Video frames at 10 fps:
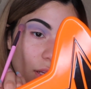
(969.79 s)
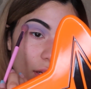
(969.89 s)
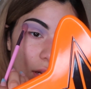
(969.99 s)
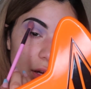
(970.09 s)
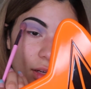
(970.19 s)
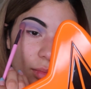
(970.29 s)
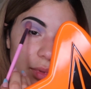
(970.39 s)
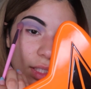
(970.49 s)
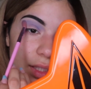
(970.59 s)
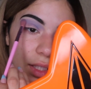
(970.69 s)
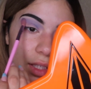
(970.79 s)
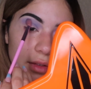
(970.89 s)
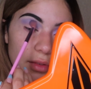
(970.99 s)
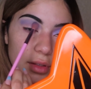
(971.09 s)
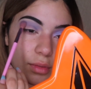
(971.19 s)
not completely
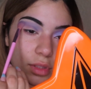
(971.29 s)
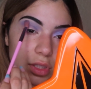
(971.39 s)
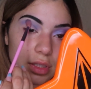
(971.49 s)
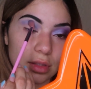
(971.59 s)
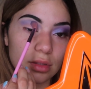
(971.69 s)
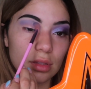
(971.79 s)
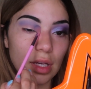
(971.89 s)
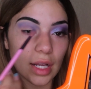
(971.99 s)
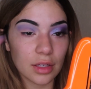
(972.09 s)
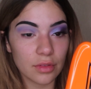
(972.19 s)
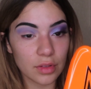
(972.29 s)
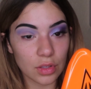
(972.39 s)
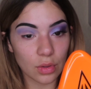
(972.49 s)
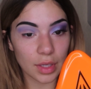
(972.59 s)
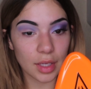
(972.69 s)
even, which is kind of
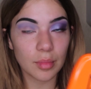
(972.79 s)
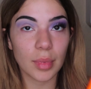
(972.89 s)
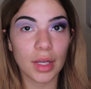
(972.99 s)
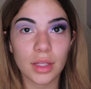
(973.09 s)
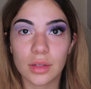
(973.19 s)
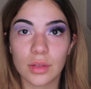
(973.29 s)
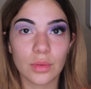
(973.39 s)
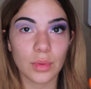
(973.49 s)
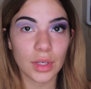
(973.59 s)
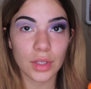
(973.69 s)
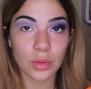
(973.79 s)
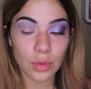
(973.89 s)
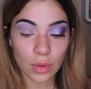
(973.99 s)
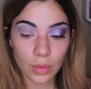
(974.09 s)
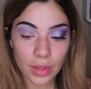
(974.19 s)
annoying, but we're gonna
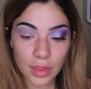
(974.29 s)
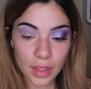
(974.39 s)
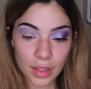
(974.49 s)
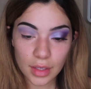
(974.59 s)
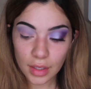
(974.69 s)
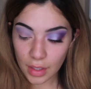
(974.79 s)
roll with it.